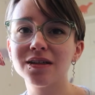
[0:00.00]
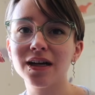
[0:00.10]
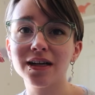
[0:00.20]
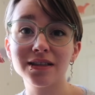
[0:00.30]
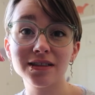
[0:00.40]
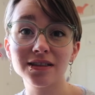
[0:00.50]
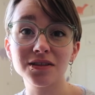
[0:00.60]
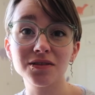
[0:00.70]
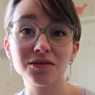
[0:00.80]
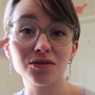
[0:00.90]
I
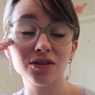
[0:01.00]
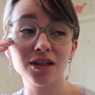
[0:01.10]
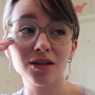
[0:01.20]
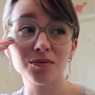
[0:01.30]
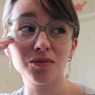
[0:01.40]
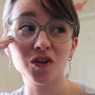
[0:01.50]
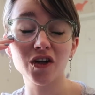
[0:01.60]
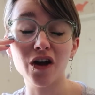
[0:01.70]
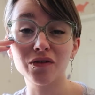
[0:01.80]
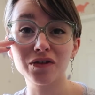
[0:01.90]
still am
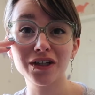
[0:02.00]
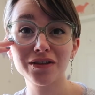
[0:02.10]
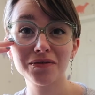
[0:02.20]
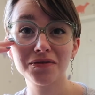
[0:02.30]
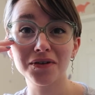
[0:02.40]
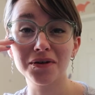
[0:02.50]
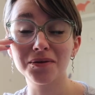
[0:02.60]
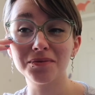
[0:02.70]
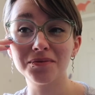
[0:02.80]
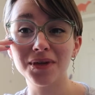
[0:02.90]
recovering
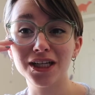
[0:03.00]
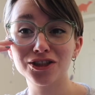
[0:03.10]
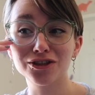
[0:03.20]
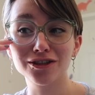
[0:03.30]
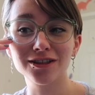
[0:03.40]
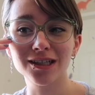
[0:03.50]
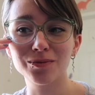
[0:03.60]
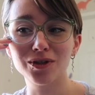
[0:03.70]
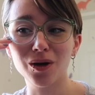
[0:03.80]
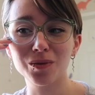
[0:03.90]
from major
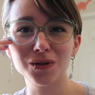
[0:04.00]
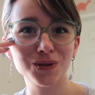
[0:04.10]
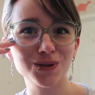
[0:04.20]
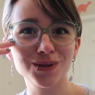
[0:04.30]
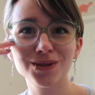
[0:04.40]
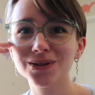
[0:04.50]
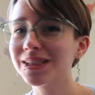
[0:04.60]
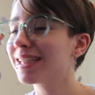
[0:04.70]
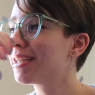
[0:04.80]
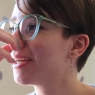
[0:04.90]
abdominal surgery.